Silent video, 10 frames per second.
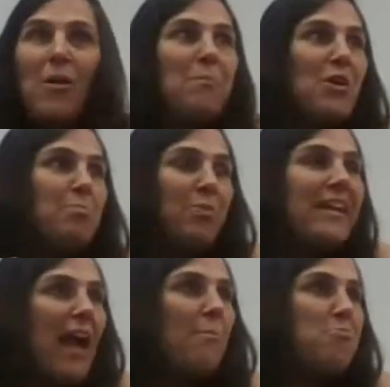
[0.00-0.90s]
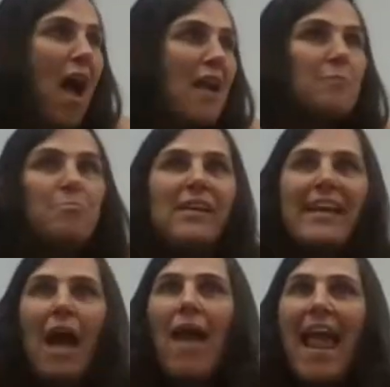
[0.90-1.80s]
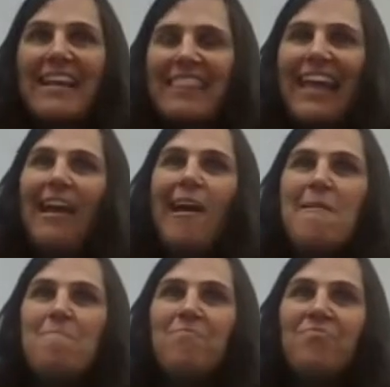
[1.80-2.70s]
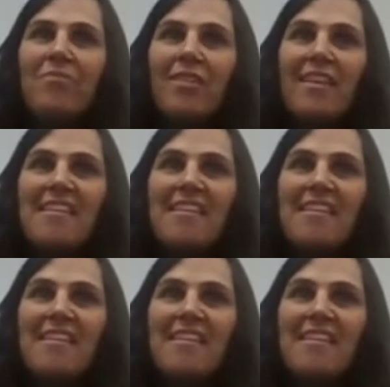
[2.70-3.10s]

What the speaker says: putting out a book, putting out a product, putting out anything.